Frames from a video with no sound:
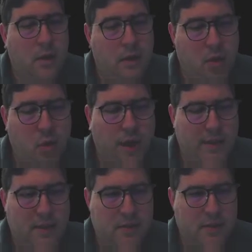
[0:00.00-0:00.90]

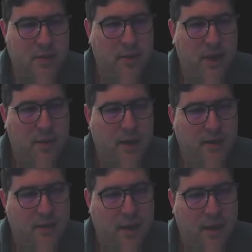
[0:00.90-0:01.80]
quest to make
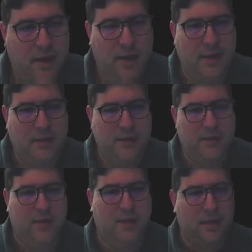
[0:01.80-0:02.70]
things
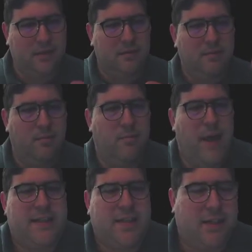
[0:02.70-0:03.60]
as
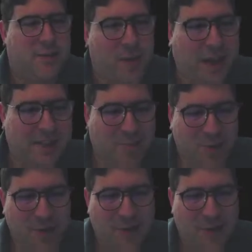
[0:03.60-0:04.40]
matchy as possible,